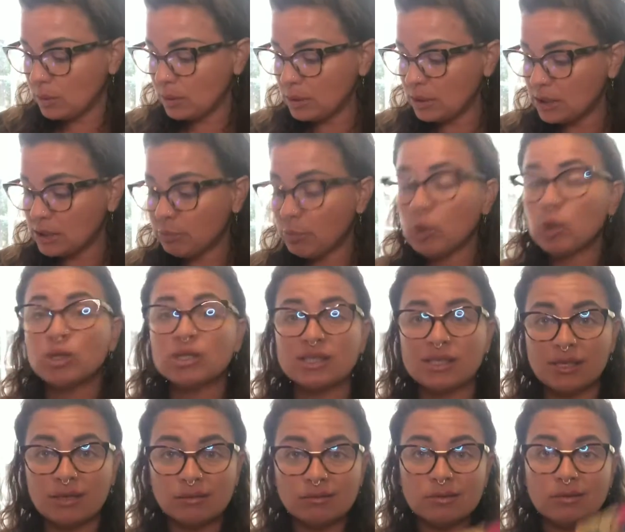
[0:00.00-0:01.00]
this
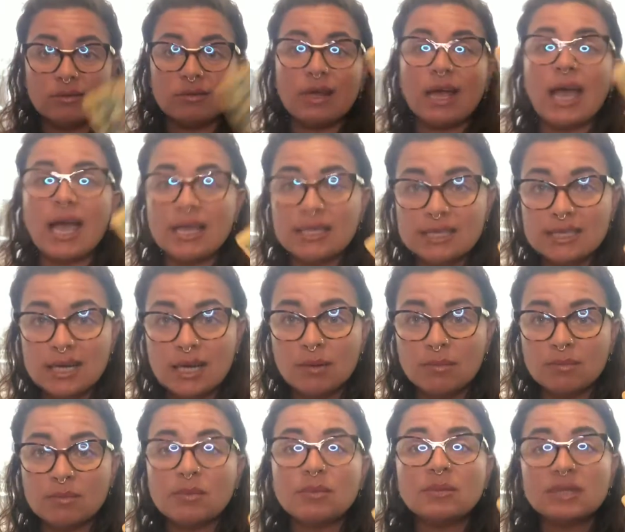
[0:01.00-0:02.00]
person ended
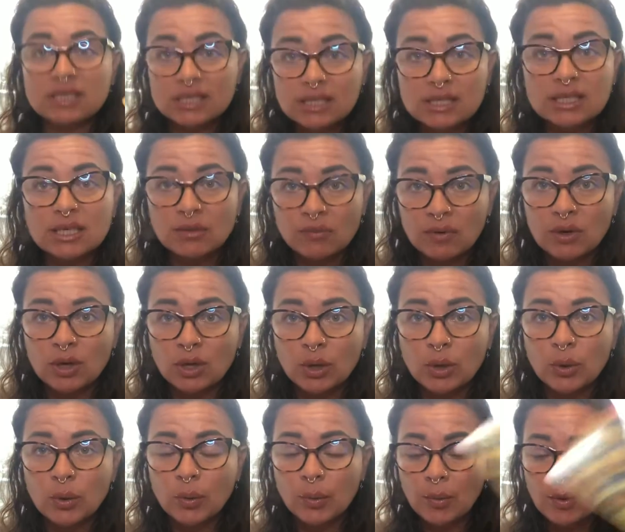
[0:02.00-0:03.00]
up deceiving
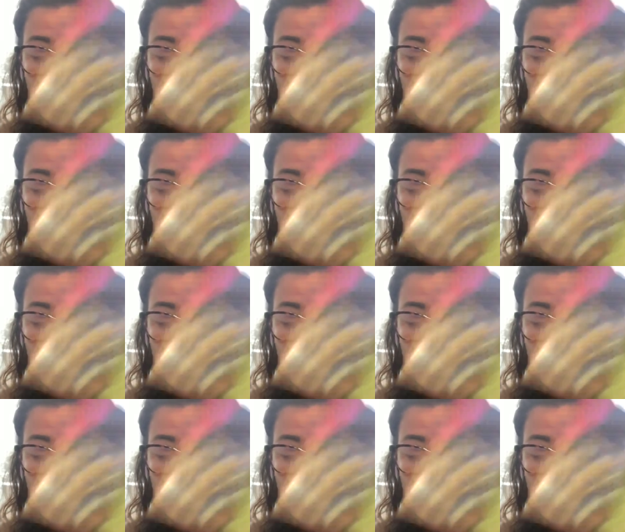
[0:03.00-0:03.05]
you.